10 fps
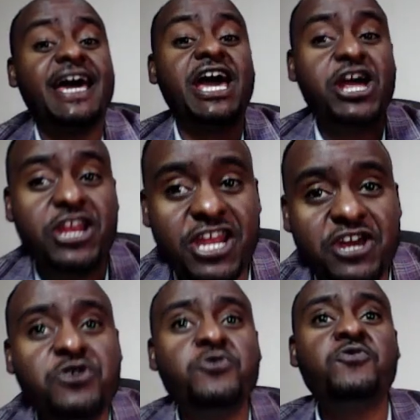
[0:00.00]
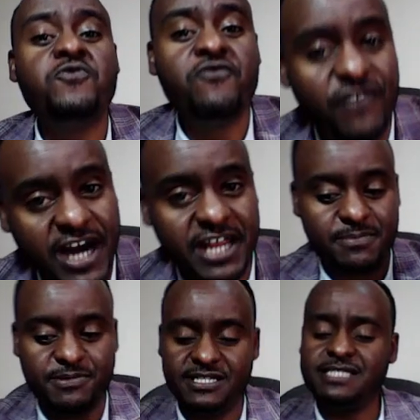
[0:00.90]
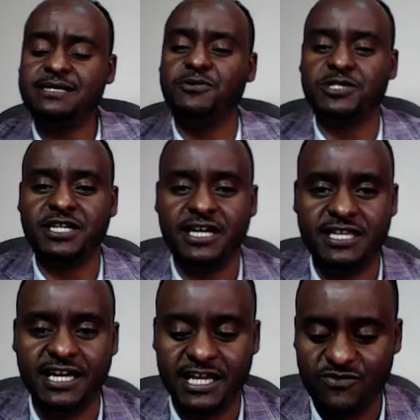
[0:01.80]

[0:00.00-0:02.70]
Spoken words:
a new variable. It's about creating a new